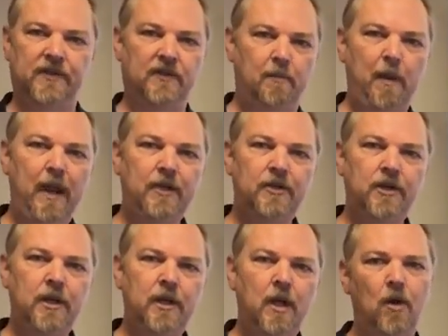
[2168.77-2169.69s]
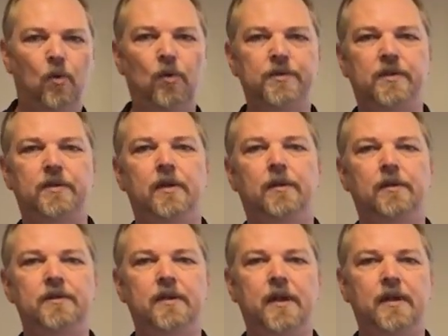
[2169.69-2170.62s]
Is it the battery or is it the
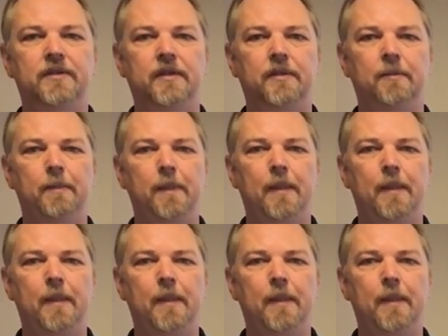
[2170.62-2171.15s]
alternator?